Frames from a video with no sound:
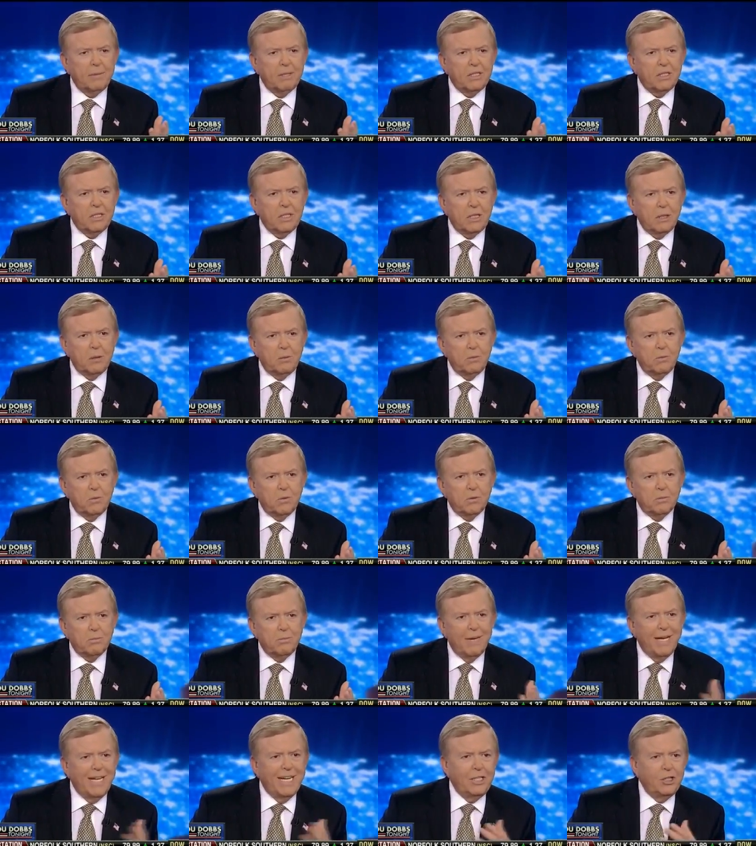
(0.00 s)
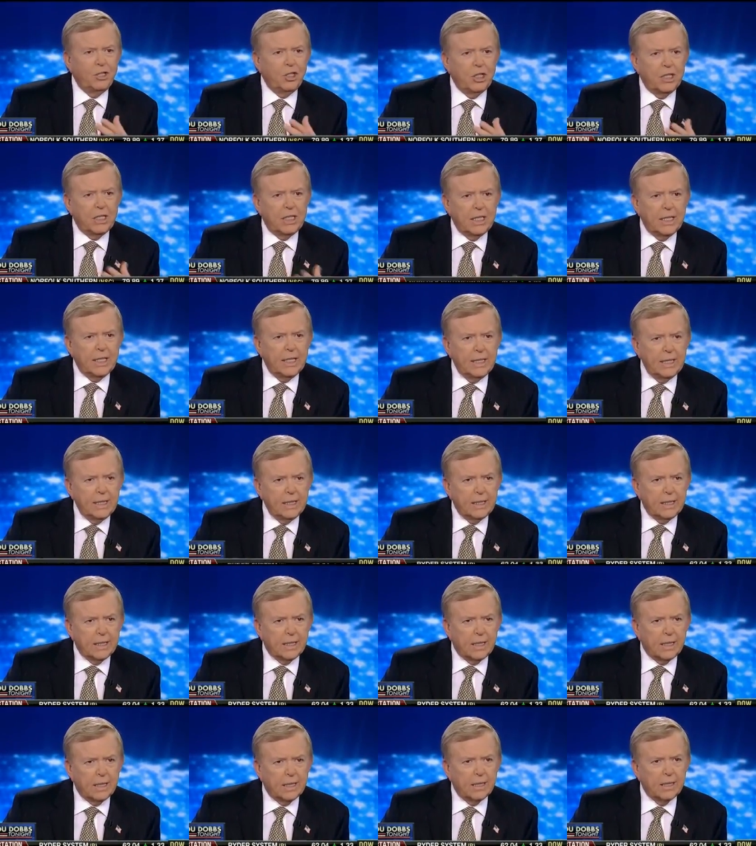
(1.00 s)
it seems, managing
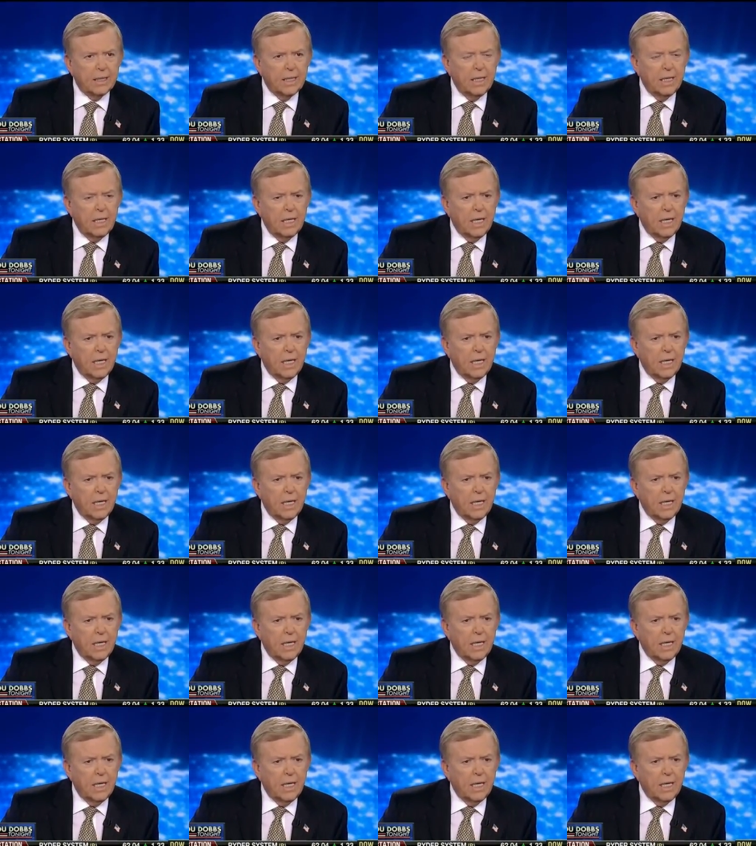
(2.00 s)
anything.